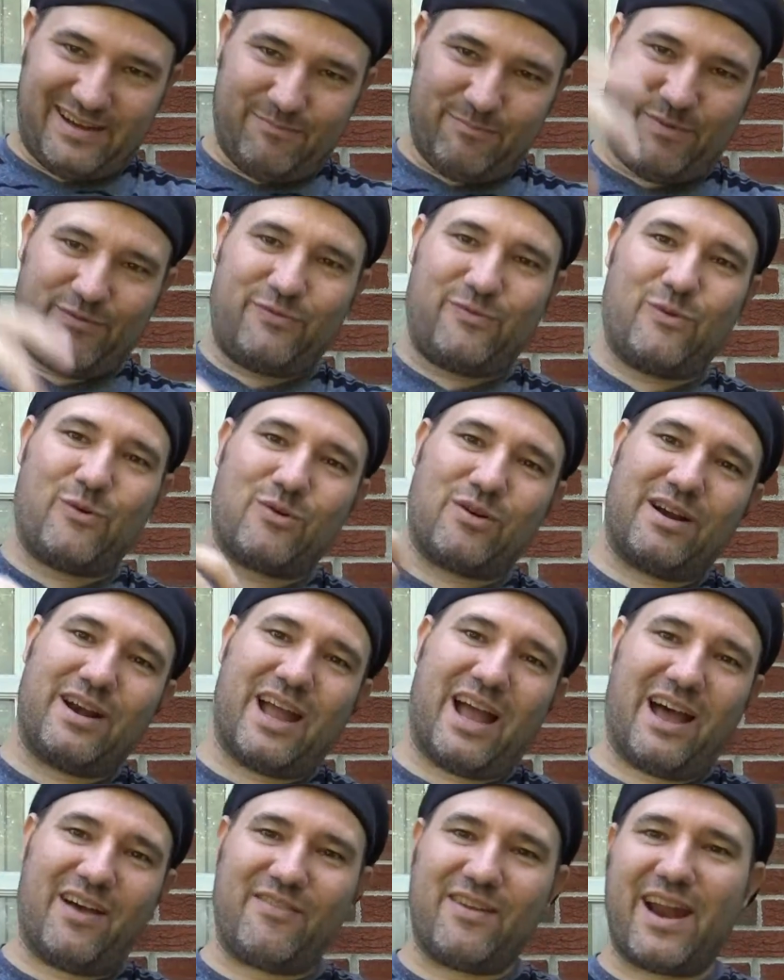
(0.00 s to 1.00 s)
before in
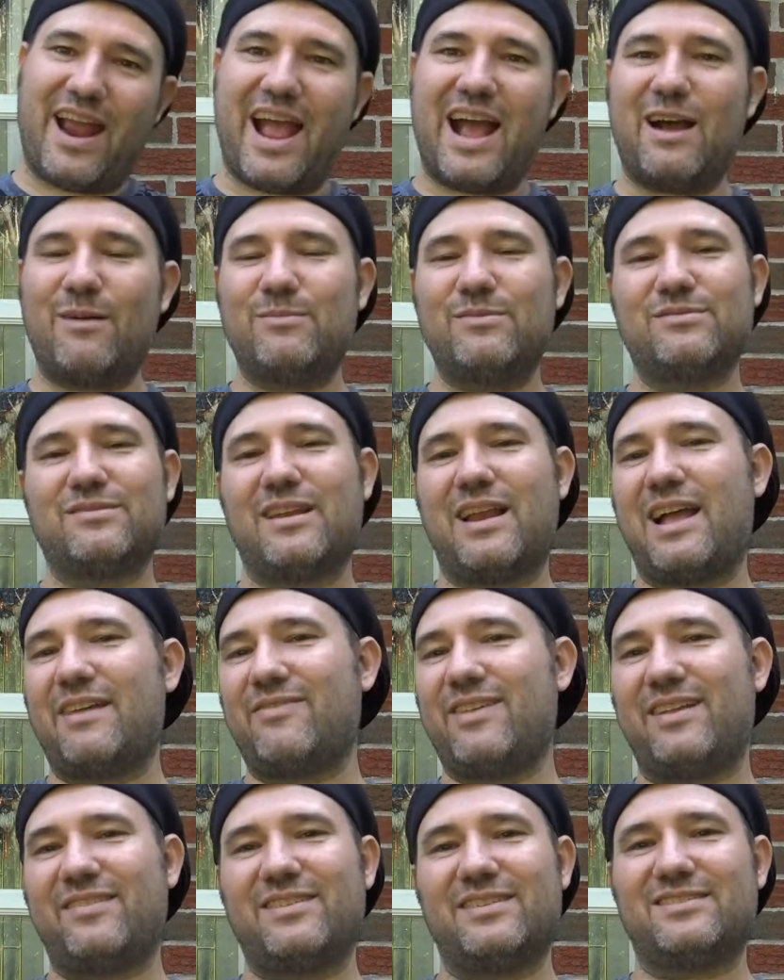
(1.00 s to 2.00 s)
other albums, and I
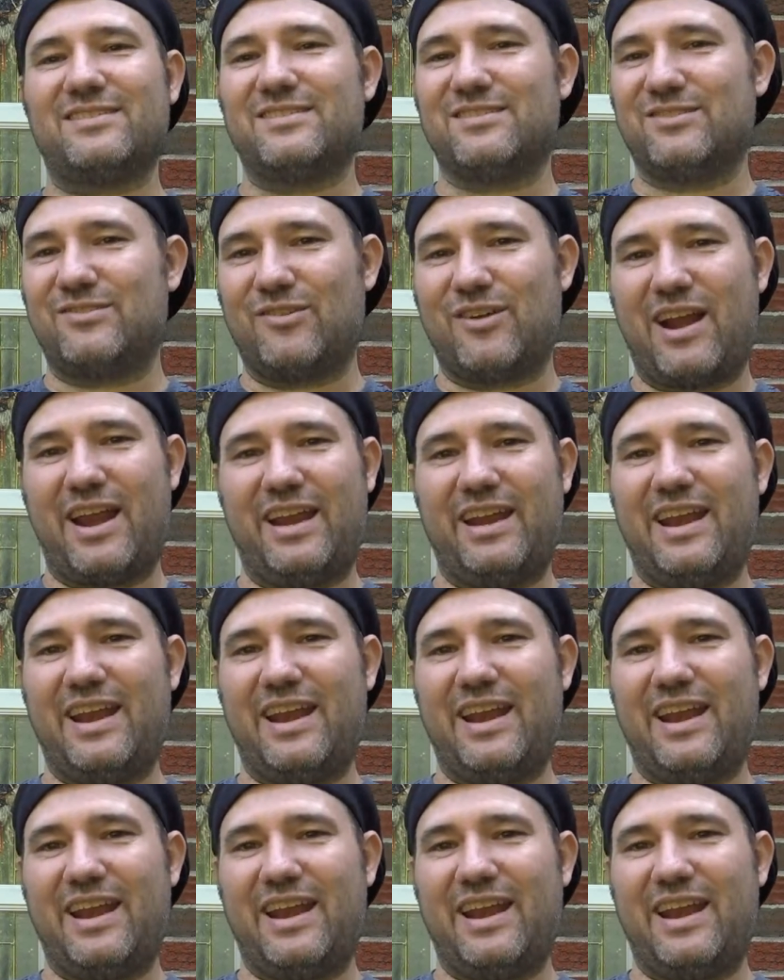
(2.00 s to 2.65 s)
think this is great.